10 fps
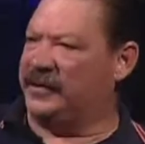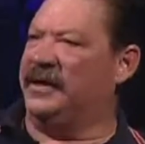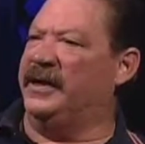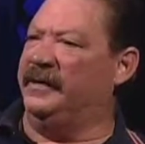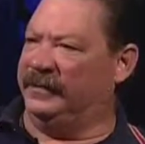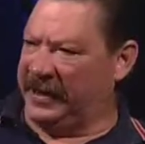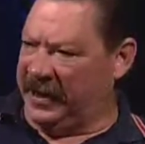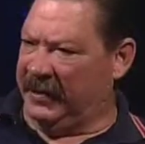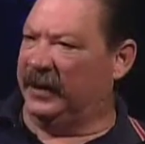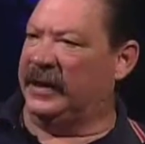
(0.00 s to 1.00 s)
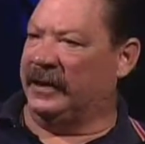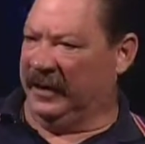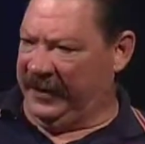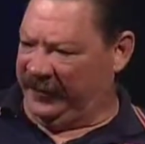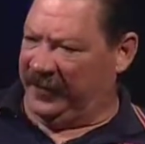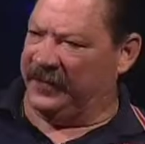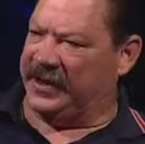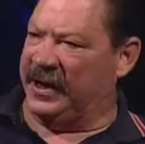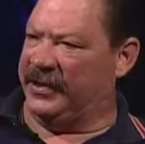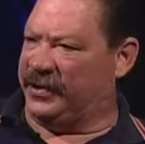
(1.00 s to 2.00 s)
Street, mm-hmm. and it, it leaves from
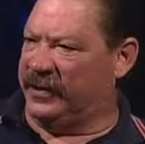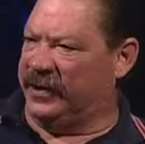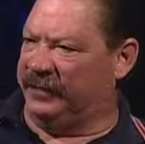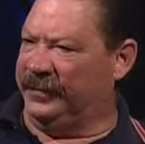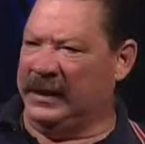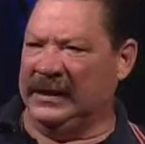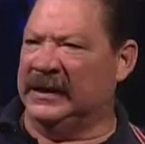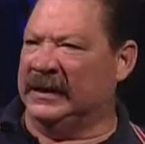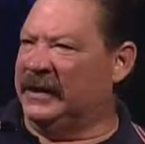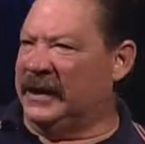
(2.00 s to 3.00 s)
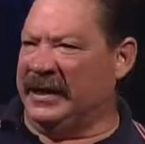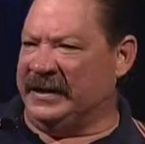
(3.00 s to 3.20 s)
2nd Street. And leaves 2nd Street.